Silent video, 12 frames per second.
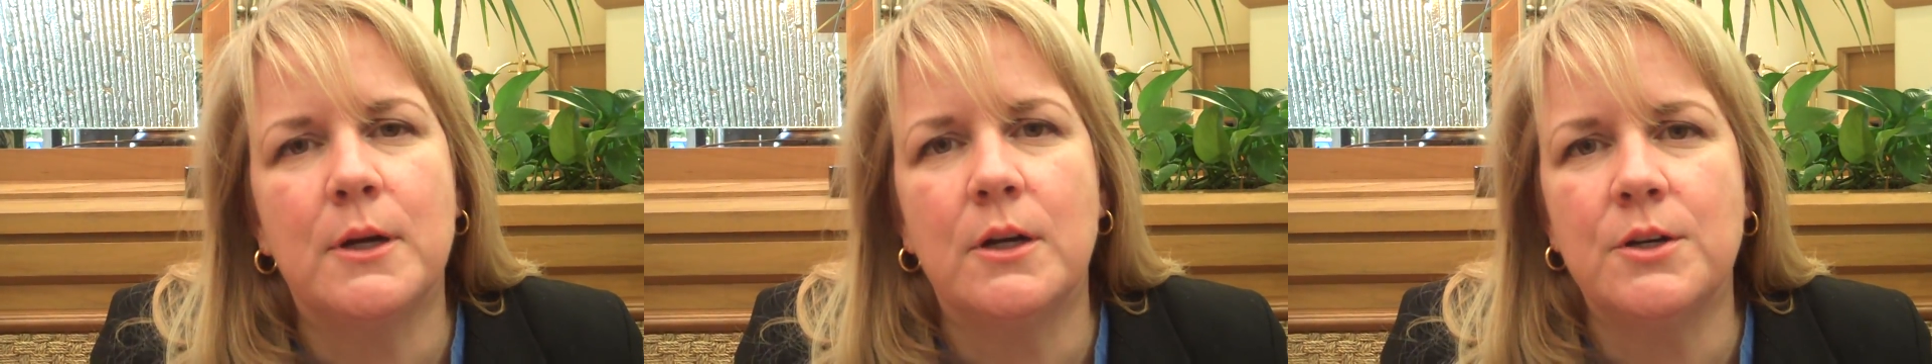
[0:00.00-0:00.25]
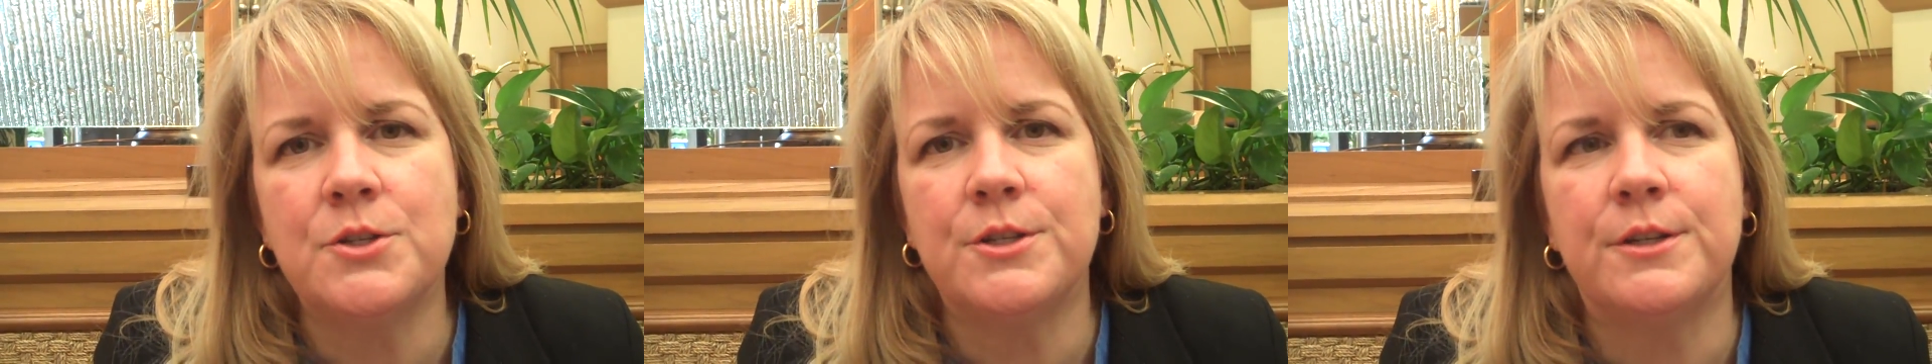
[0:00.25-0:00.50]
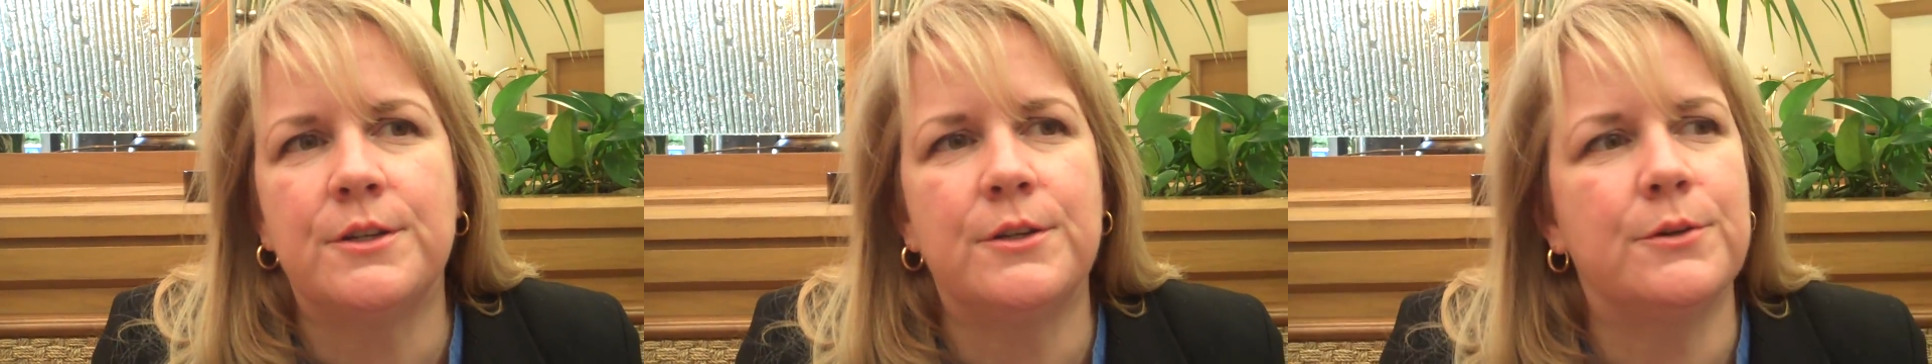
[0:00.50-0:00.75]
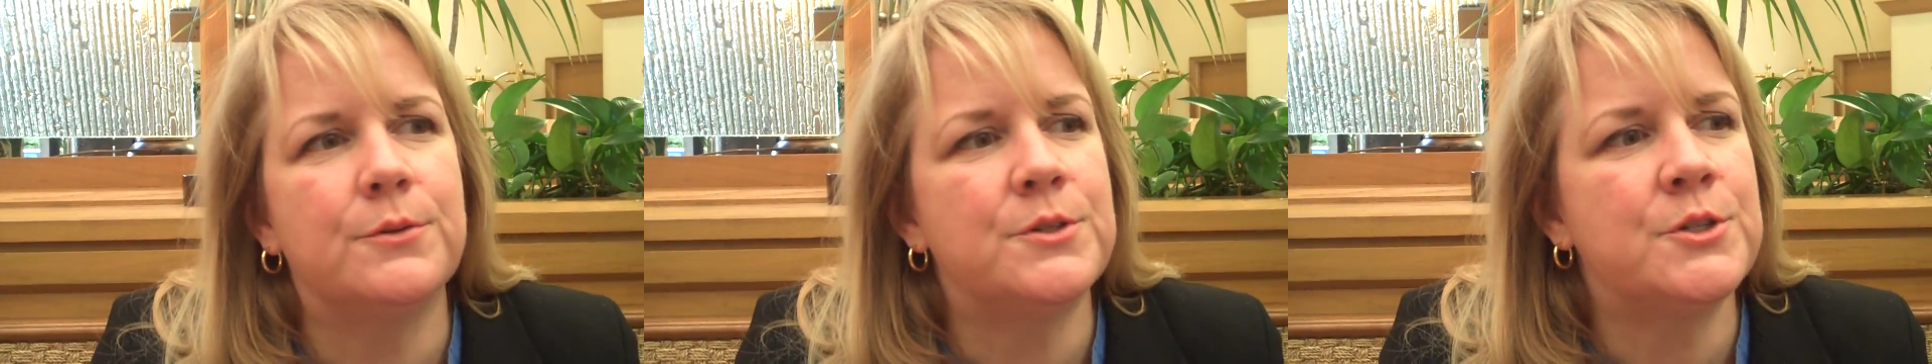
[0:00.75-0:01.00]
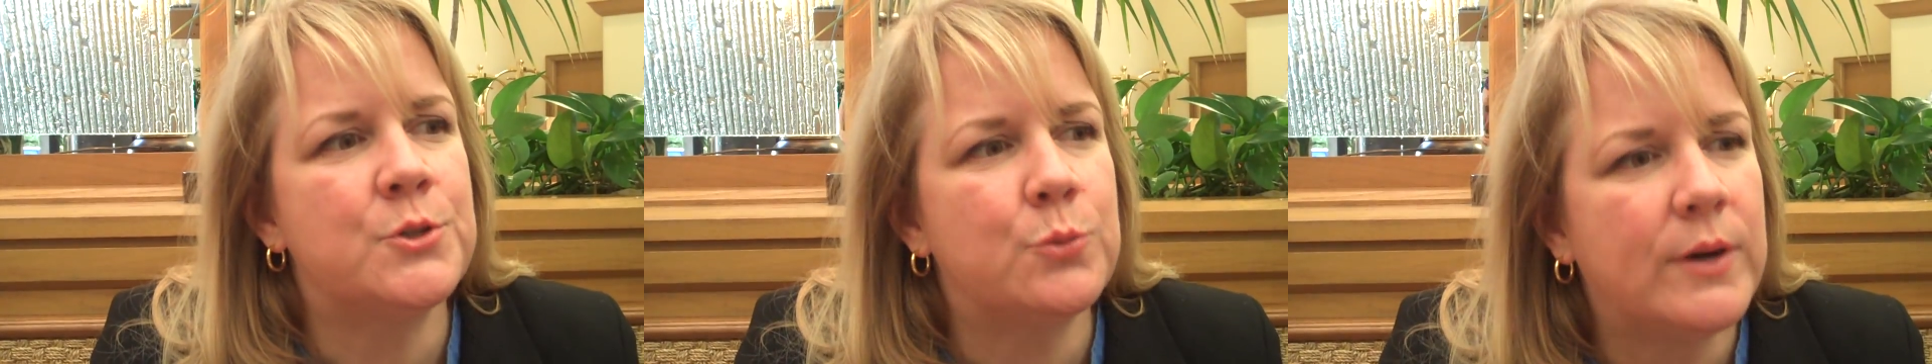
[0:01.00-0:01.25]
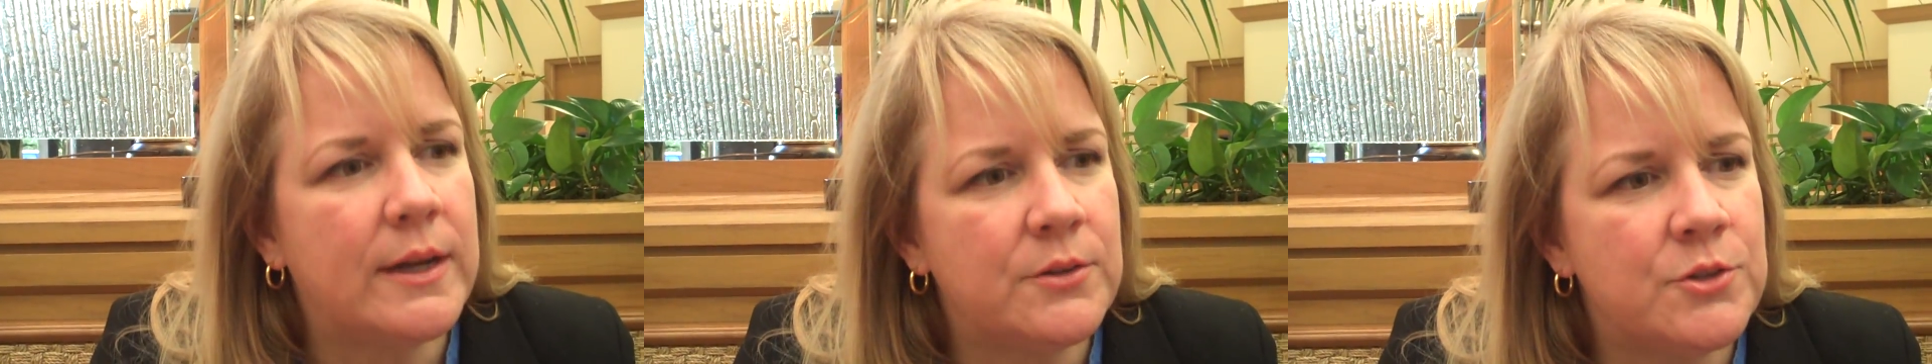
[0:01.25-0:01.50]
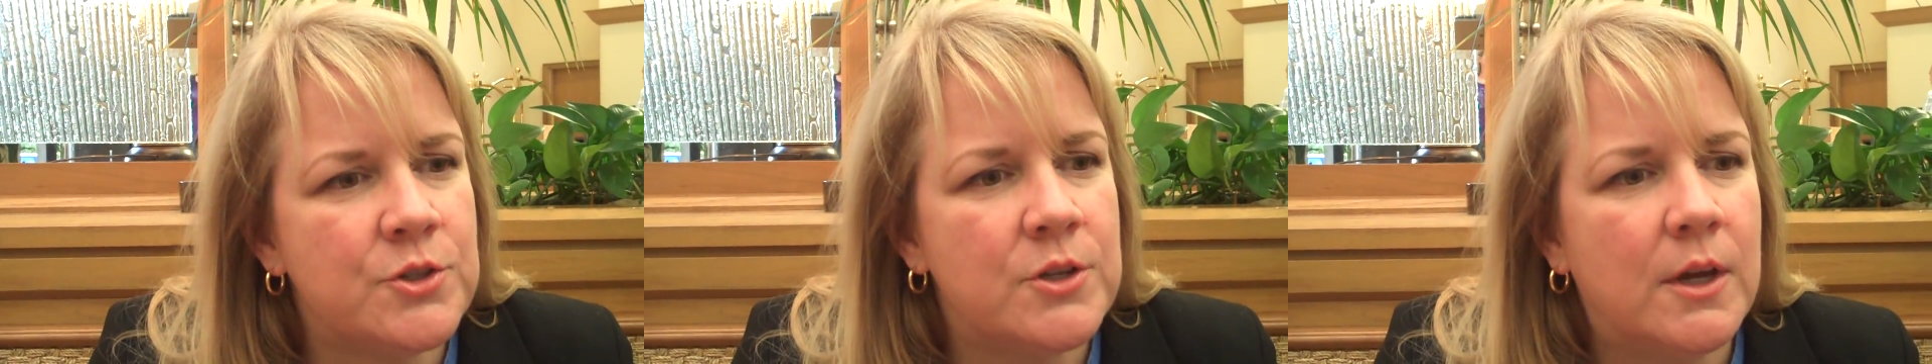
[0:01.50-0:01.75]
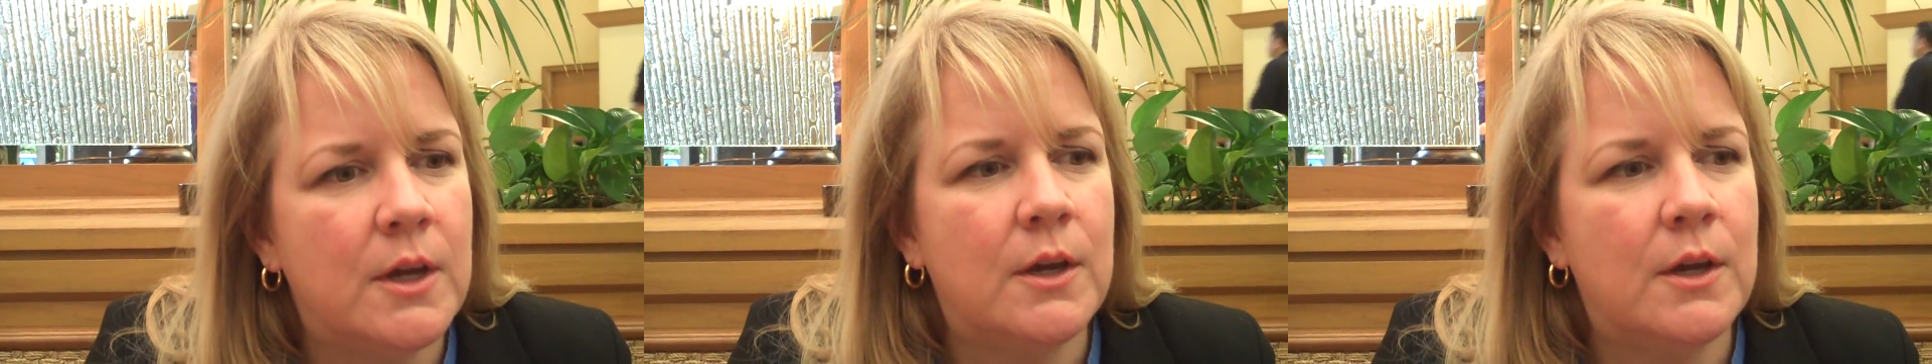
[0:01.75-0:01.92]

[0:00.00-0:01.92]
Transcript: person who sweats,